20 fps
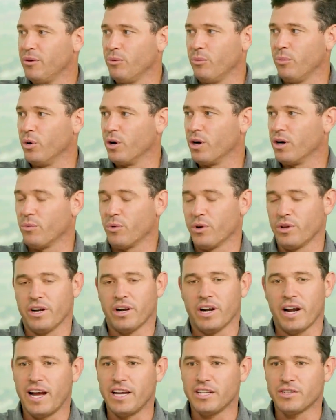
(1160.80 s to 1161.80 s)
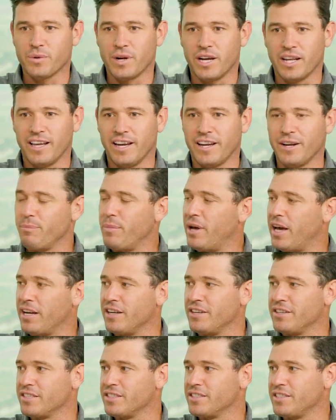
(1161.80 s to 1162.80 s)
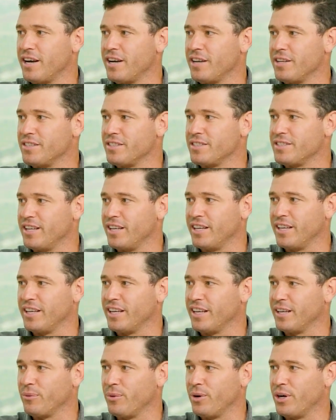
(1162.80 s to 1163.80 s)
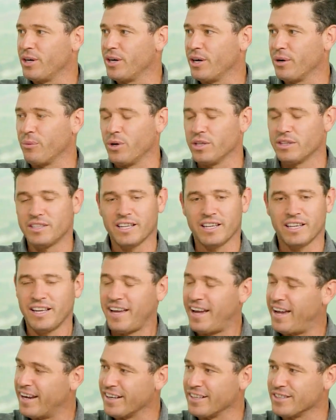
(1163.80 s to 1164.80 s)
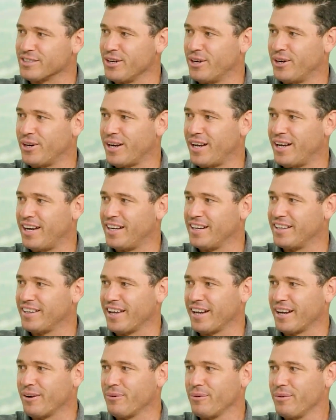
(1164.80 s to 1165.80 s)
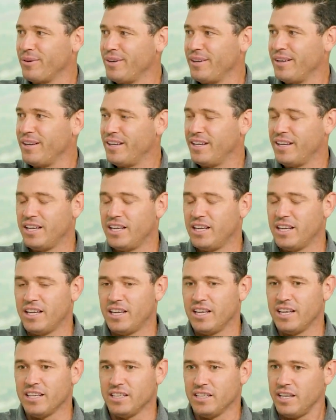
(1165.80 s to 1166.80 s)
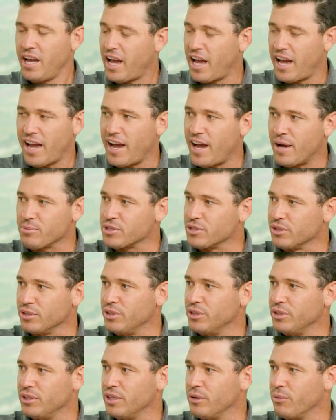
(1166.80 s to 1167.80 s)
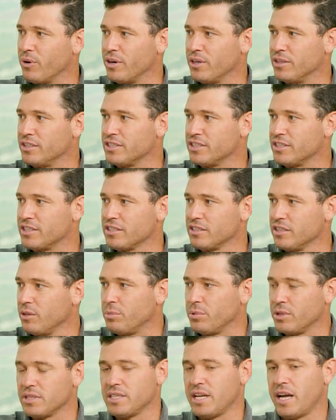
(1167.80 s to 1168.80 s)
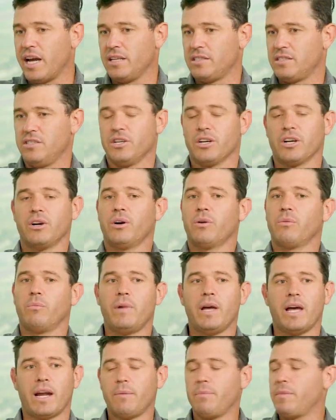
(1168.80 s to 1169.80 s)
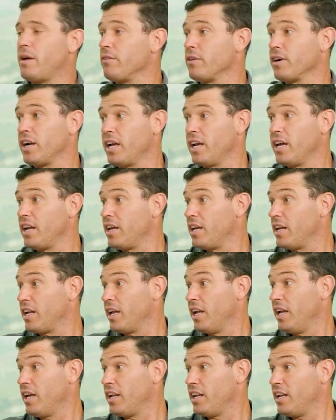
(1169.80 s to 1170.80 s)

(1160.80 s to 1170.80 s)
Were there nights when I laid in bed and just stared at the ceiling and wondering what the heck is going on? And yeah, absolutely. Where it was just sleepless nights and you're going, man, I'm never going to get a hit again.